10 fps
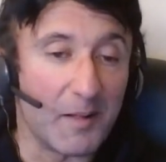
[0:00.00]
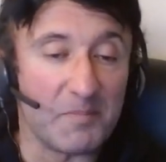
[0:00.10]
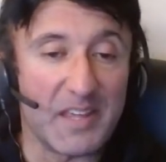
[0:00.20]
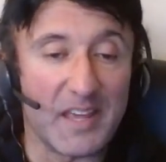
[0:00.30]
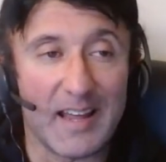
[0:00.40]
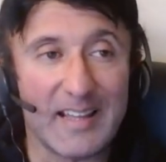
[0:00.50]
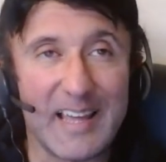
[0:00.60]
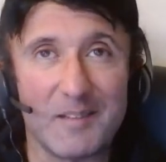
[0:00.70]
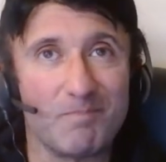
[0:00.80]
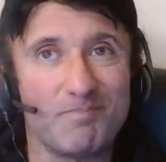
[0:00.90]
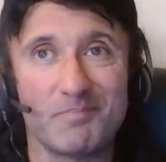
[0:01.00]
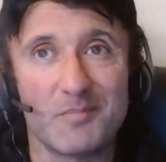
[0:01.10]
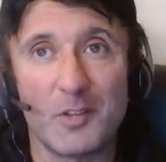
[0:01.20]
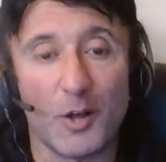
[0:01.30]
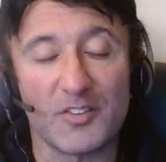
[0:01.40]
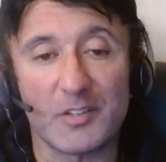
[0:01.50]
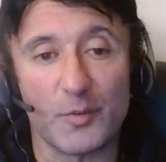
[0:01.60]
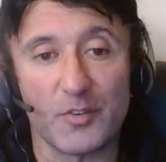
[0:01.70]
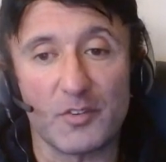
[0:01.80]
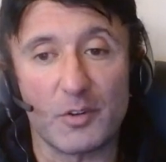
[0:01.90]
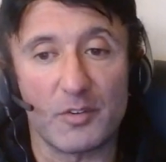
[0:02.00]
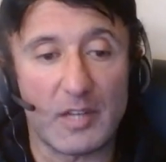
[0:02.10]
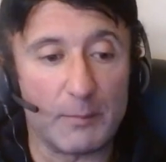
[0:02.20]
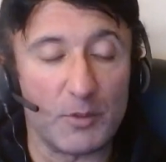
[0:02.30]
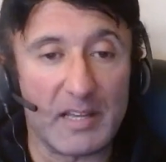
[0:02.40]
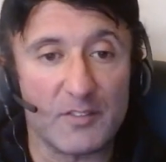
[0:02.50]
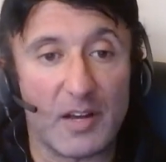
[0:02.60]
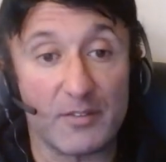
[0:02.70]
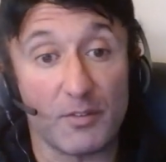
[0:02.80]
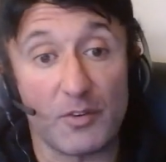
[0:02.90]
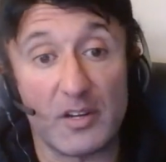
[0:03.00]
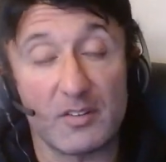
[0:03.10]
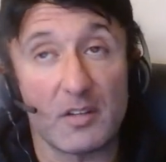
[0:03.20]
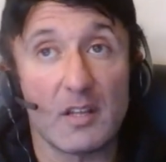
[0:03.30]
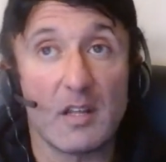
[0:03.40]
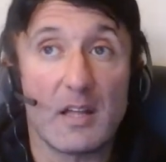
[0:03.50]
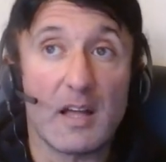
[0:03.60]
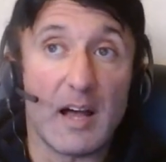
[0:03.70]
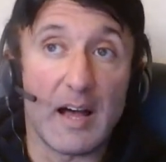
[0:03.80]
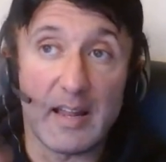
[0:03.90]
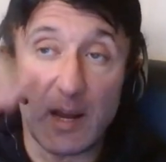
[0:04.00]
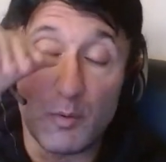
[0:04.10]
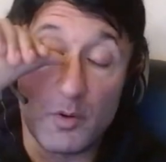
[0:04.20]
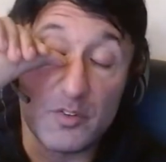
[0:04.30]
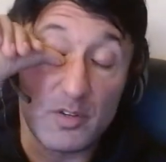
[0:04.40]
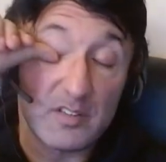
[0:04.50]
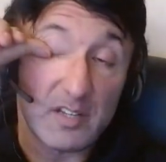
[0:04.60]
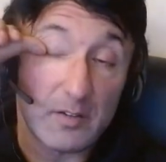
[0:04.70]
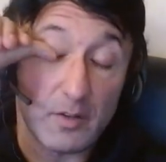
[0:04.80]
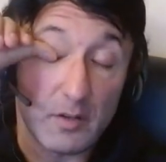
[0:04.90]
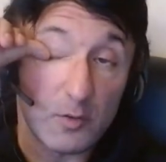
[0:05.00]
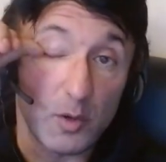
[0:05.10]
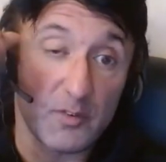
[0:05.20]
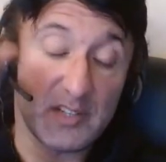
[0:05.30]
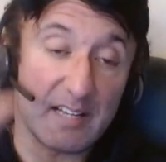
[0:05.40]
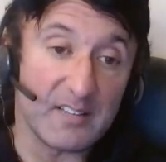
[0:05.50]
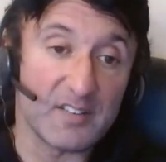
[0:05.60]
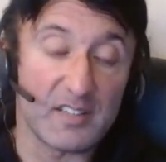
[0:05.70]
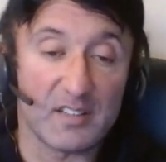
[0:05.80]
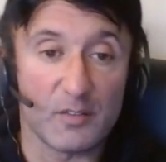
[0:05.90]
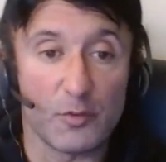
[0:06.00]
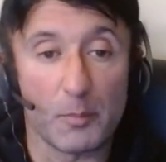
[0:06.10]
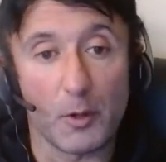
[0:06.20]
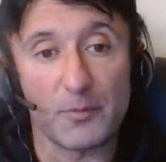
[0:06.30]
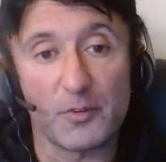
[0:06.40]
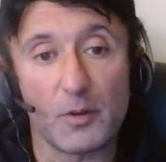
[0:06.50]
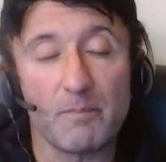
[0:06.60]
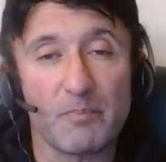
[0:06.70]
Yeah. And again, not 6 fours and twos. I'm doing 8 fives and threes. And I would also consider doing 12 nines and sixes for pull-ups too.